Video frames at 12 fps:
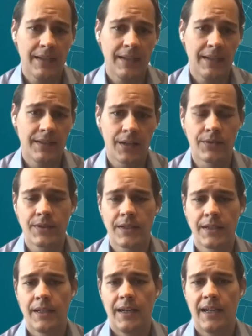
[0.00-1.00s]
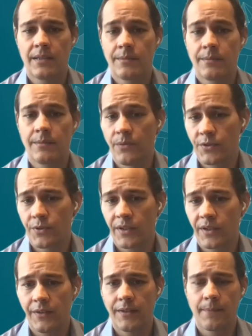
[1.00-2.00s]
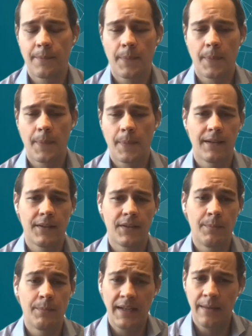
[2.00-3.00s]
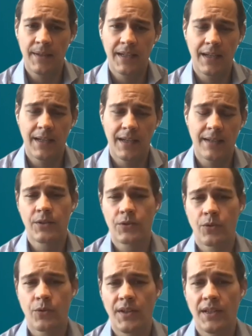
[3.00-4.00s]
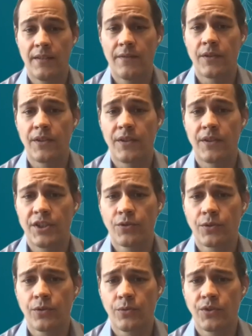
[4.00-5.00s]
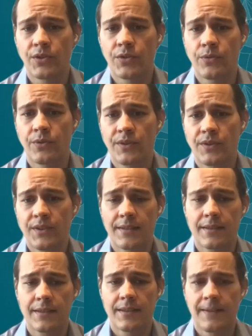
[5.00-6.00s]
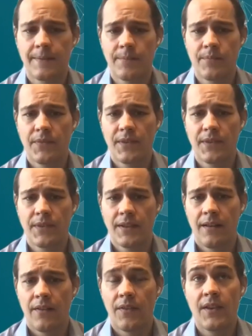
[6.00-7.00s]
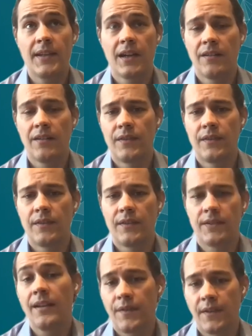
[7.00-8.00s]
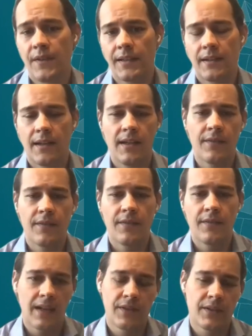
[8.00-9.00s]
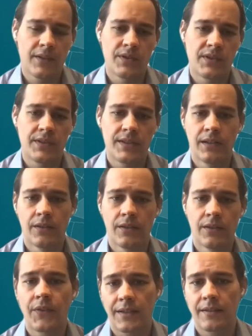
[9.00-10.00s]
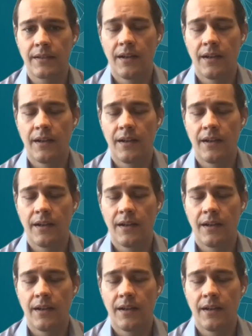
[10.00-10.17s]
bank tellers has been restricted. The pandemic has underscored the need for digital solutions to exist. Think of telephony, and if telephony was still